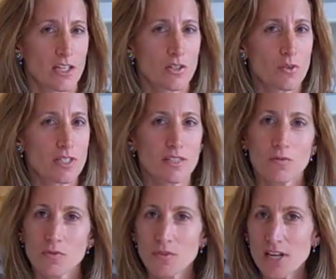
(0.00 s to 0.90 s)
So
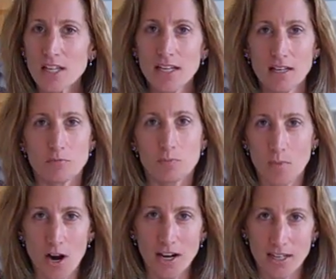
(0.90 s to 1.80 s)
it's really
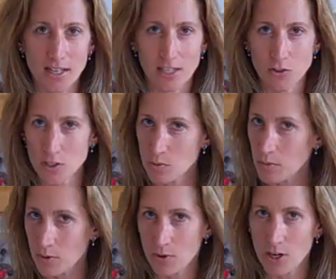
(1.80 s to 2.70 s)
marketing towards
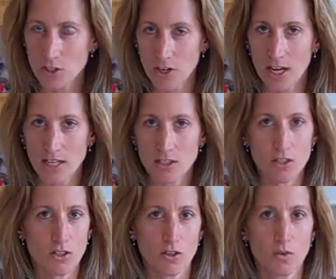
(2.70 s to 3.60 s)
people who are trying
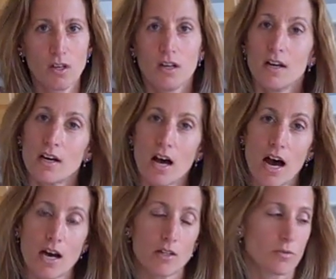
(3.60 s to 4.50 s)
to
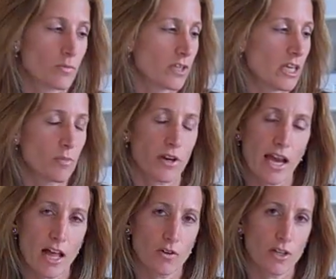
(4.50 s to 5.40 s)
keep their
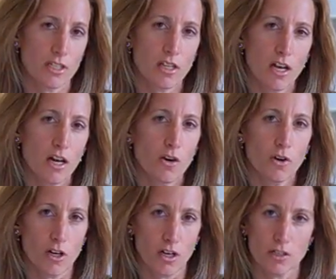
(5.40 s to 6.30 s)
calories low
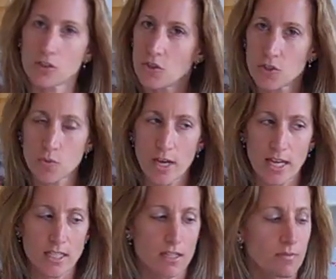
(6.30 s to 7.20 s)
or lose
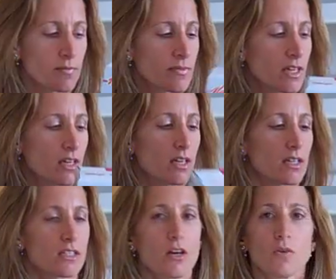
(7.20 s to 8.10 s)
weight.
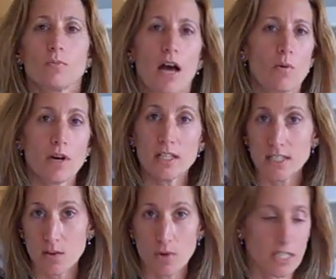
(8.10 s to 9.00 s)
So I want to
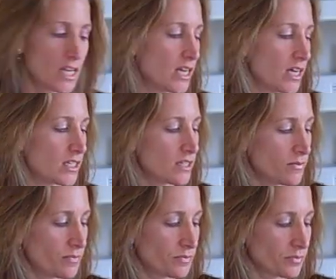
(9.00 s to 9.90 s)
see what's in it.